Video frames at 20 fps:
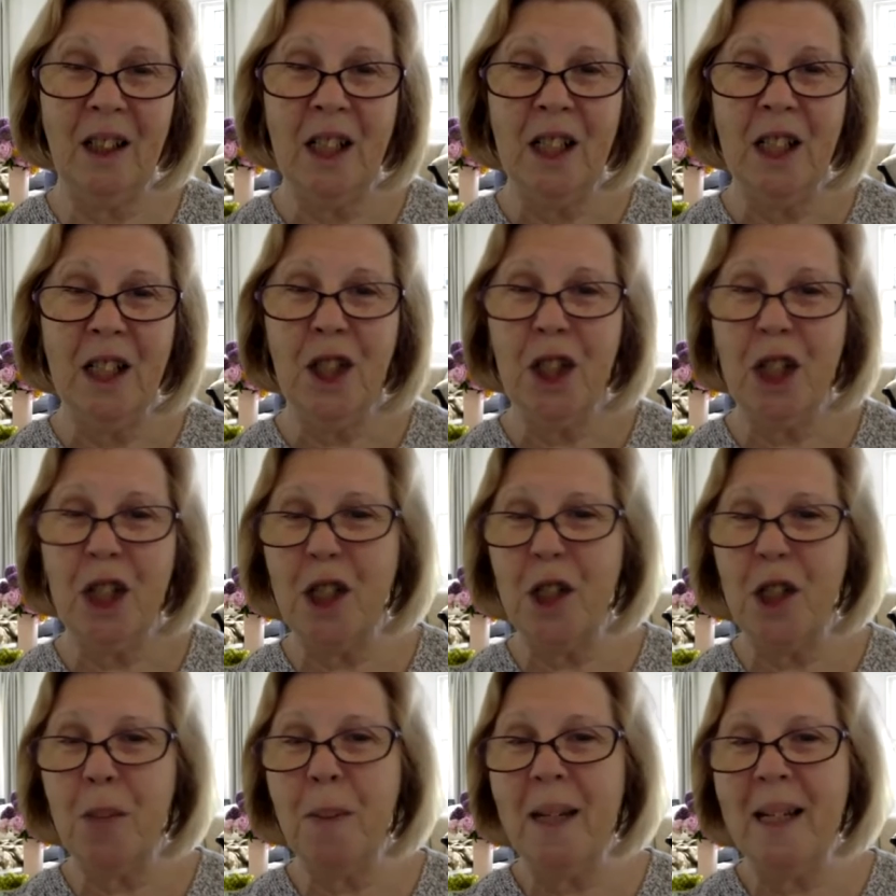
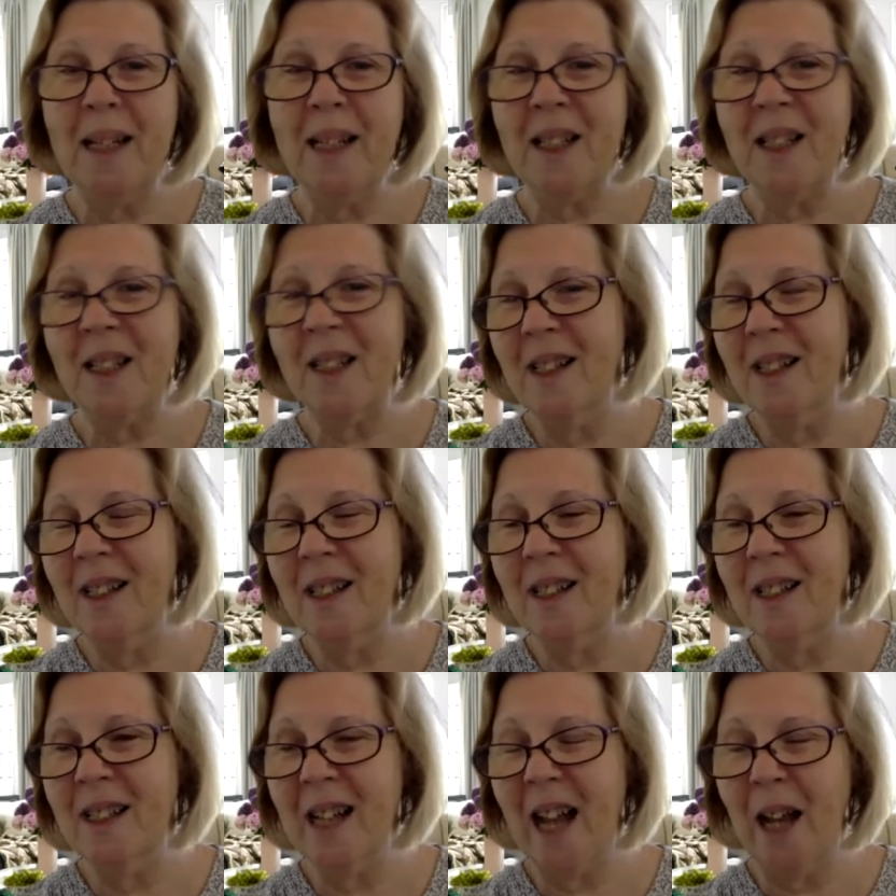judgment
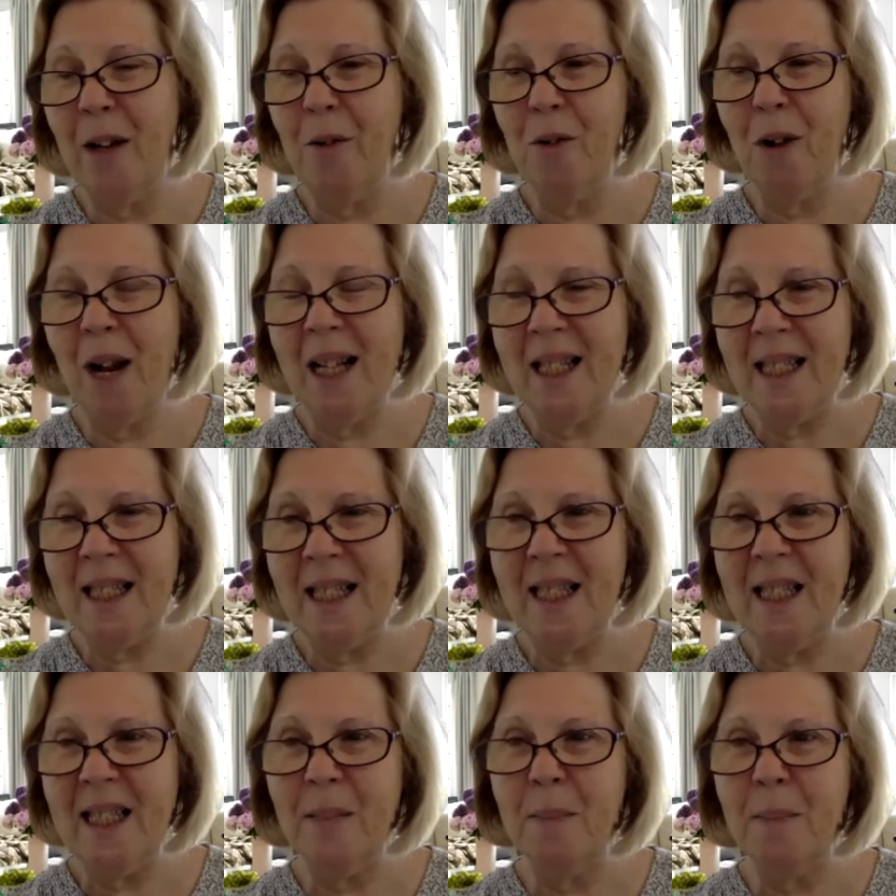and
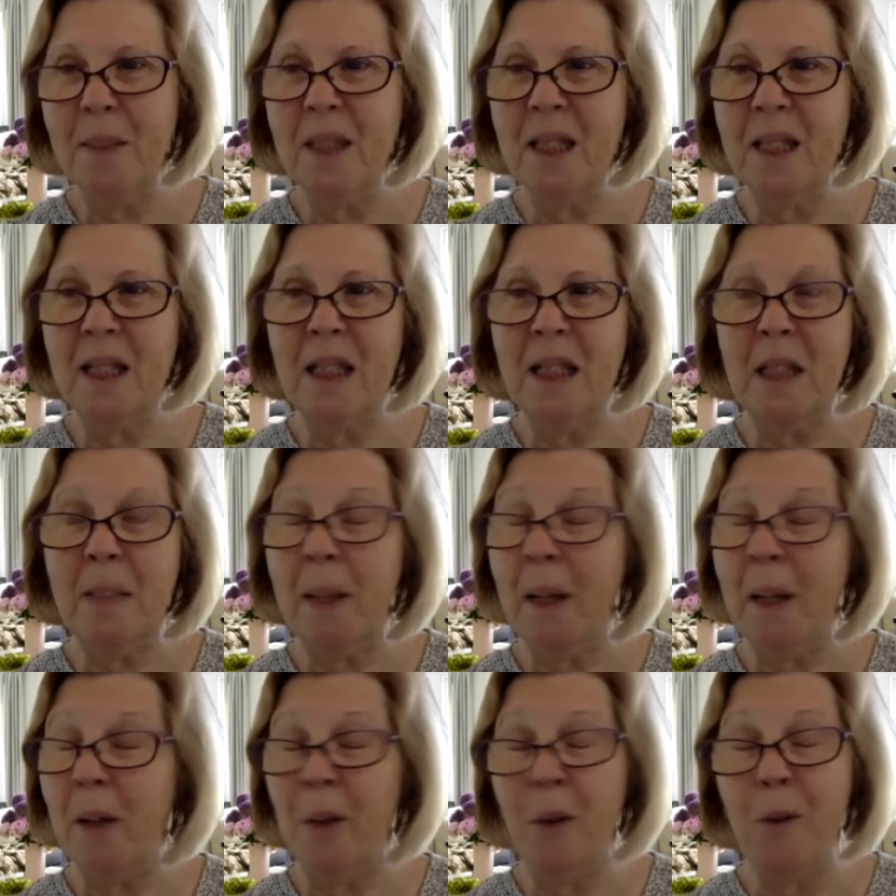racism seem to
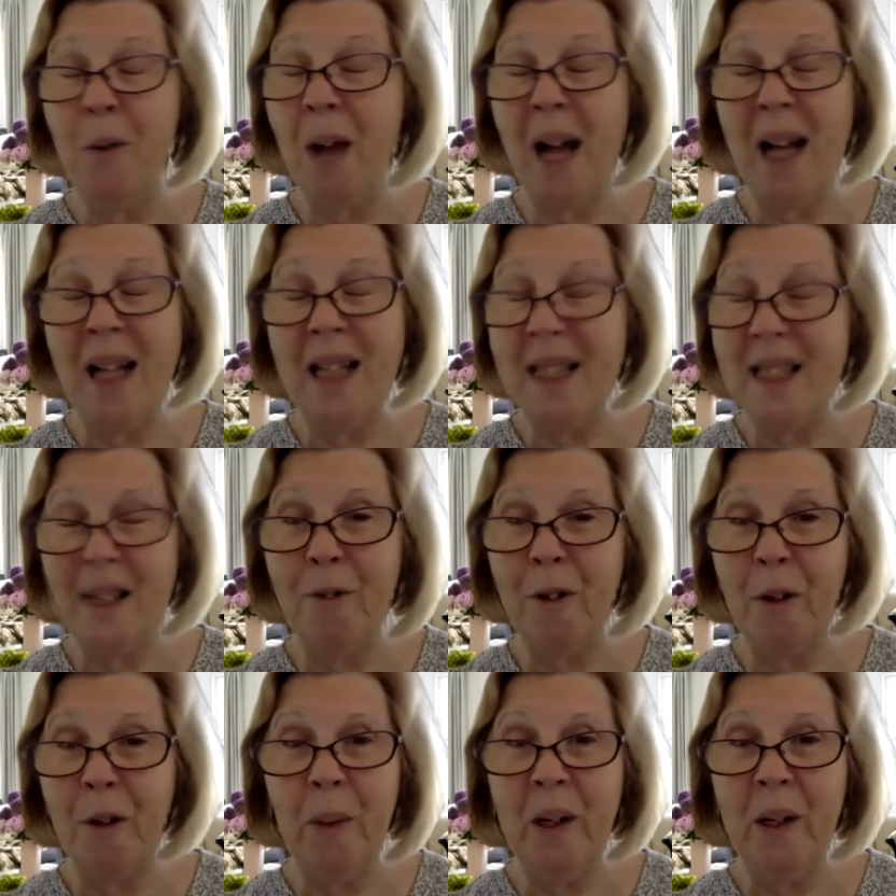be on the rise
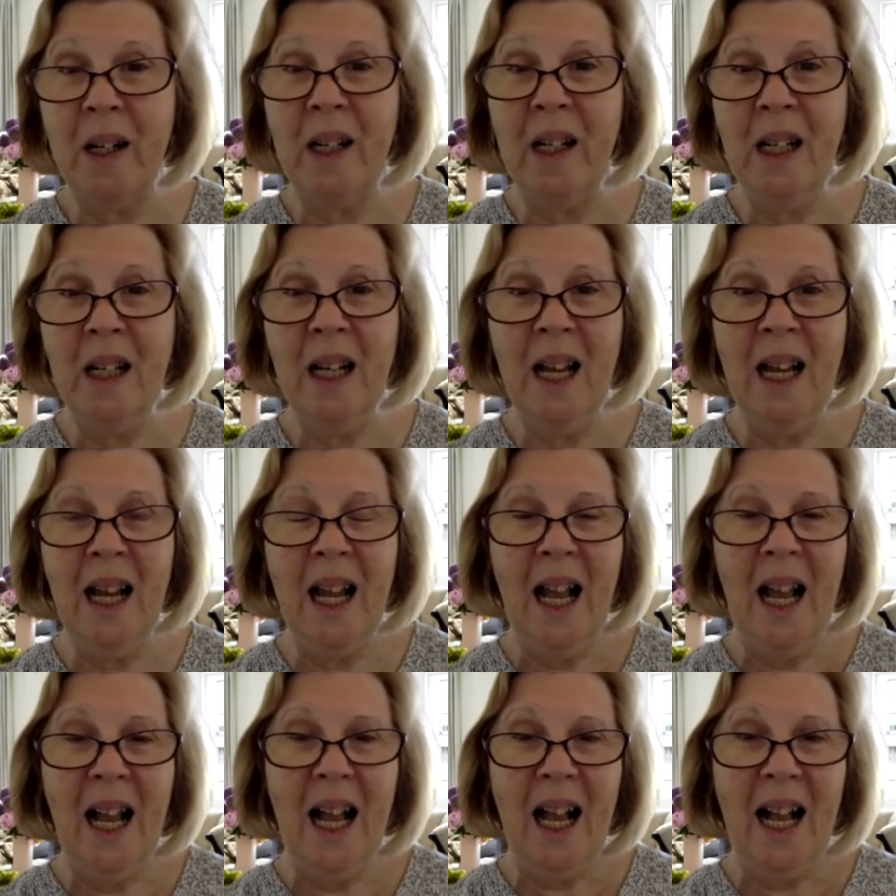everywhere.
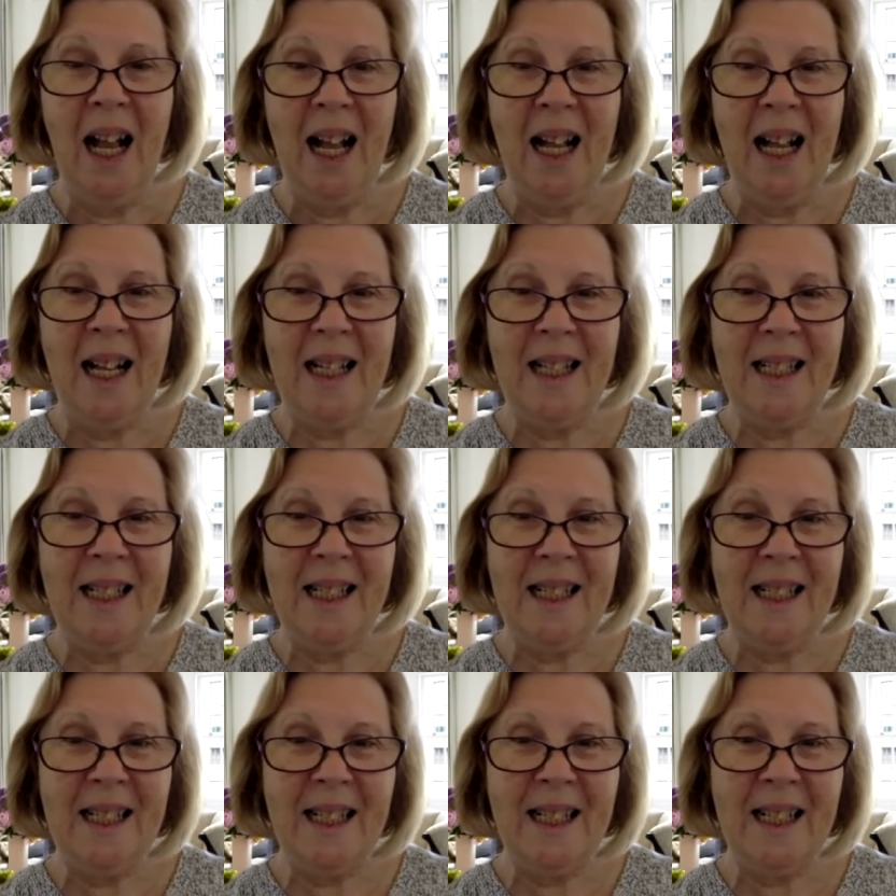
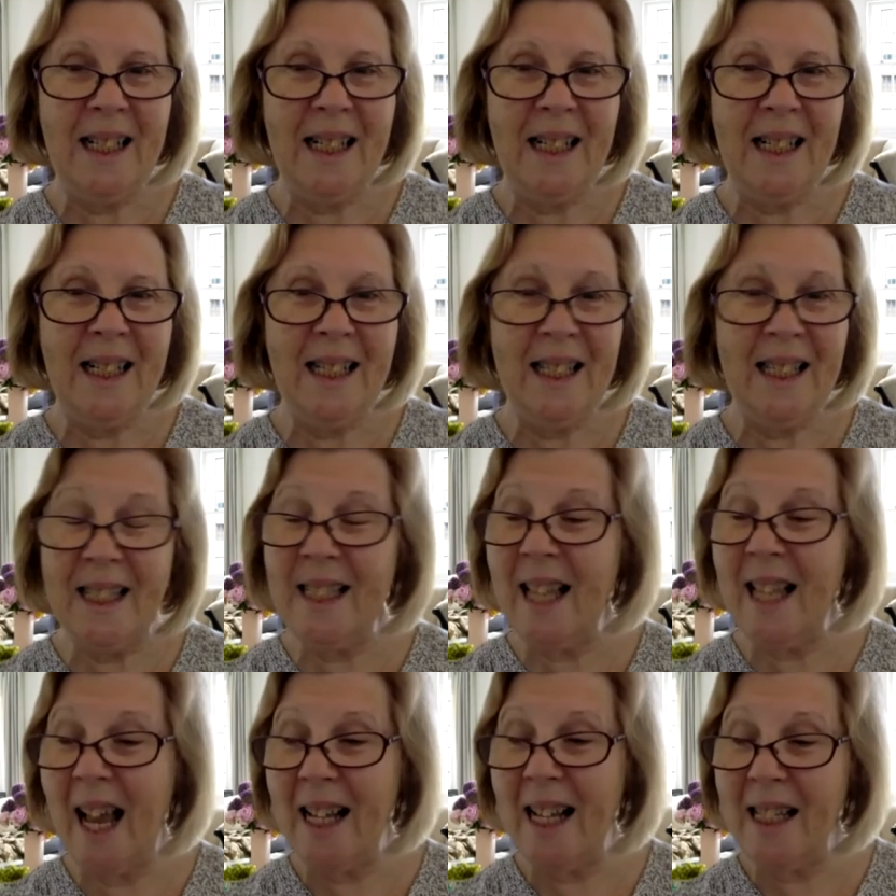And it's a
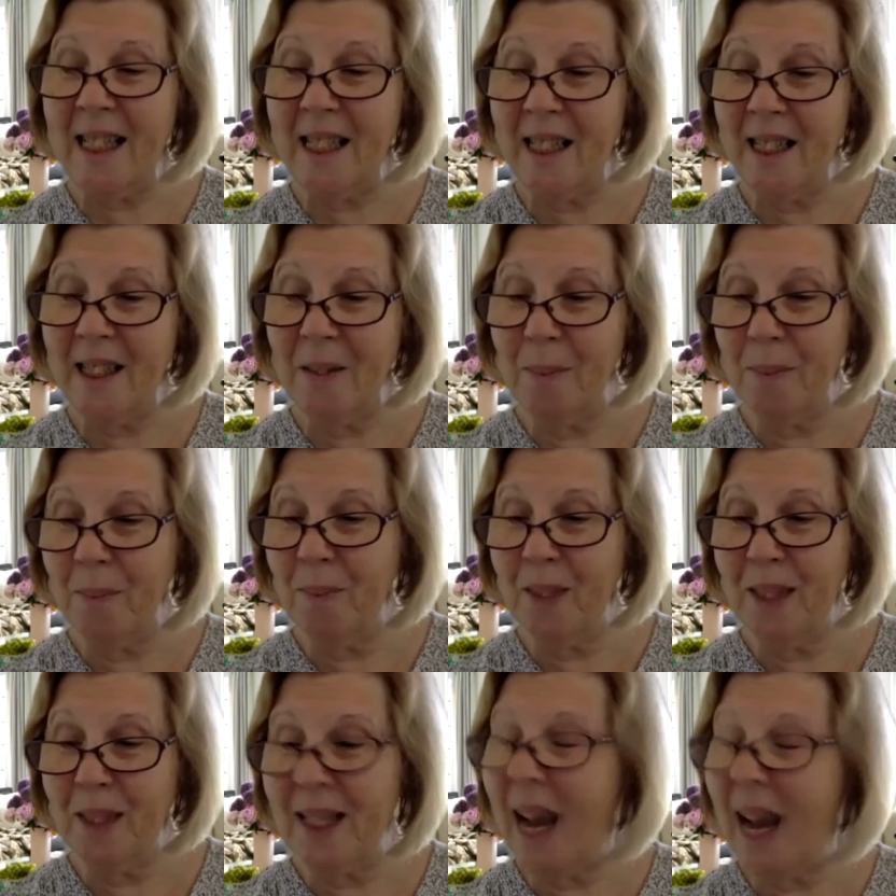sad
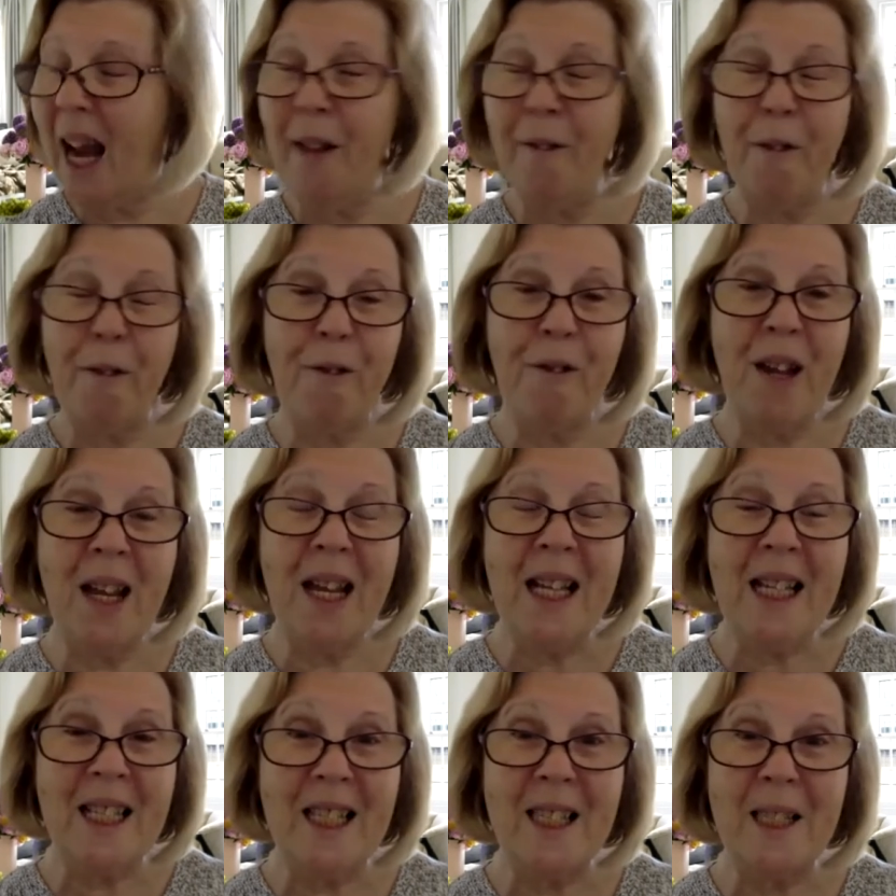state of
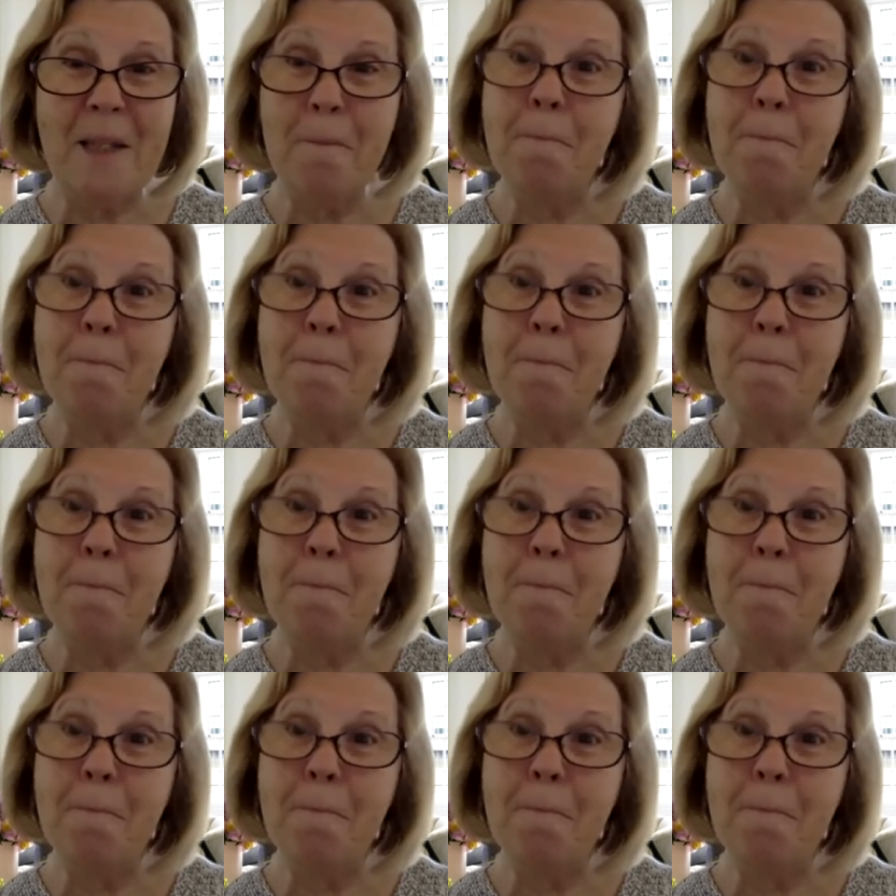affairs.